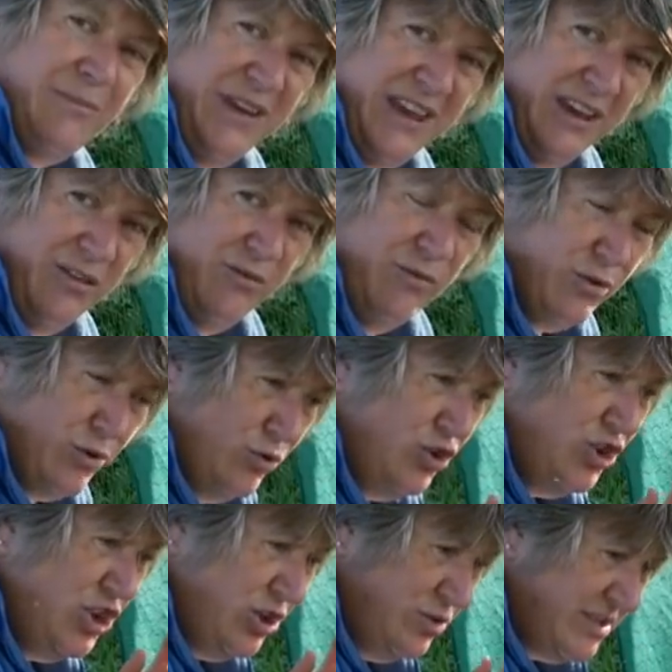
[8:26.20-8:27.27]
being a real
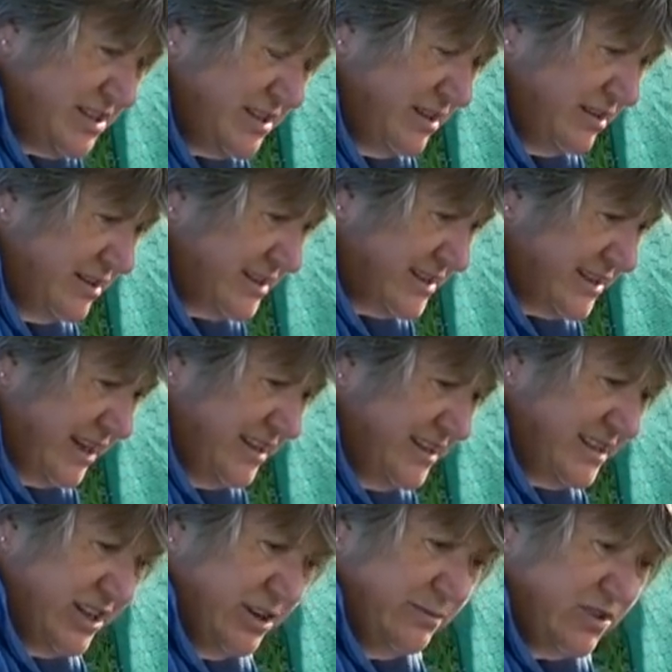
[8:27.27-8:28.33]
nuisance in
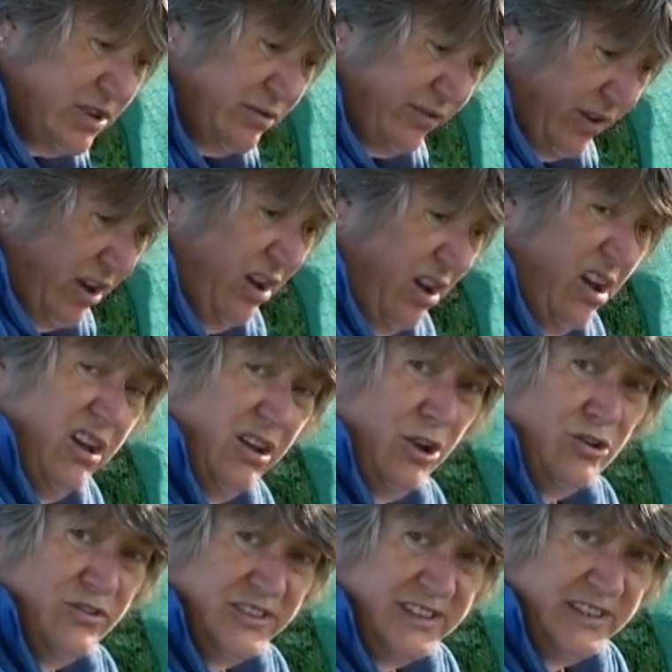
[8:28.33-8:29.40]
terms of
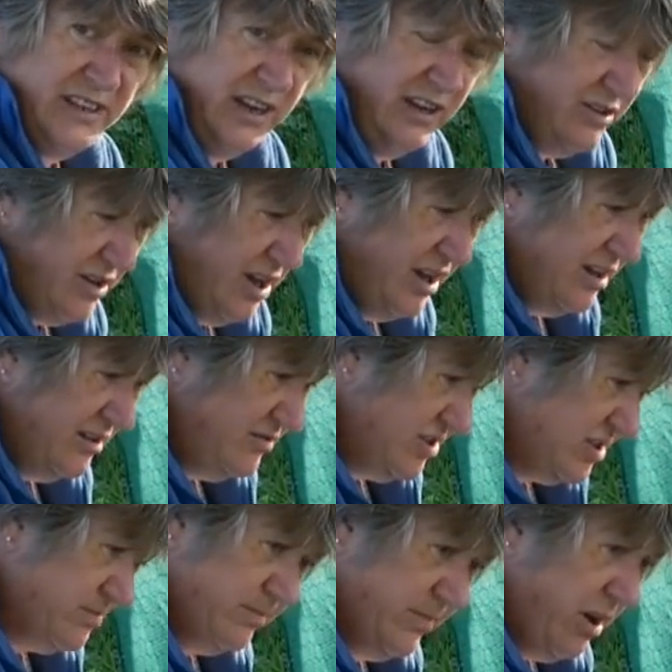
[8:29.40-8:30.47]
constantly uh,
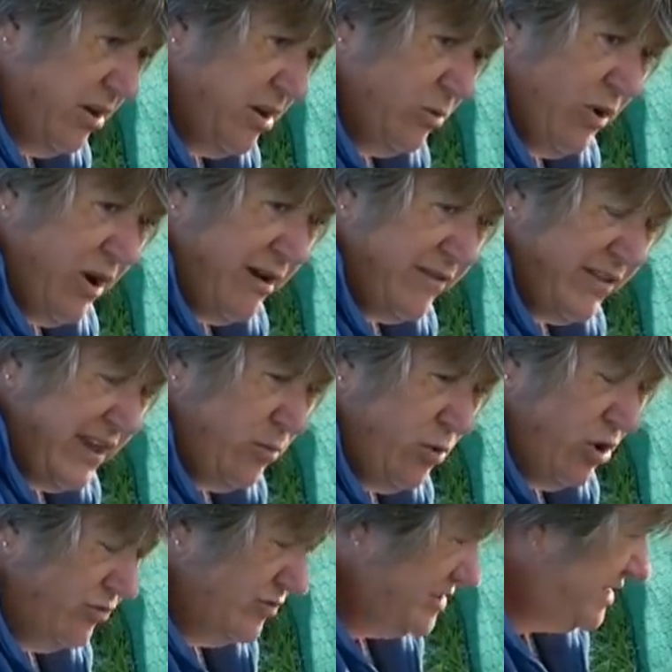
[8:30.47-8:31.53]
just going wherever they
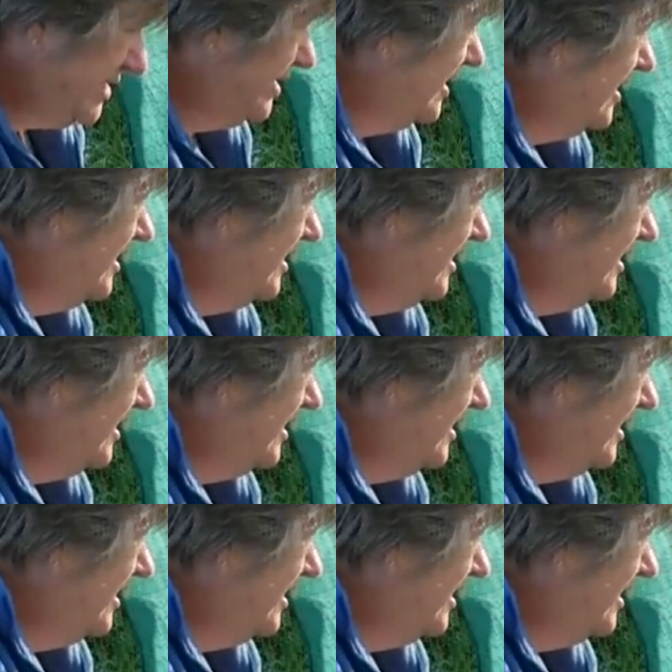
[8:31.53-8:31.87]
want.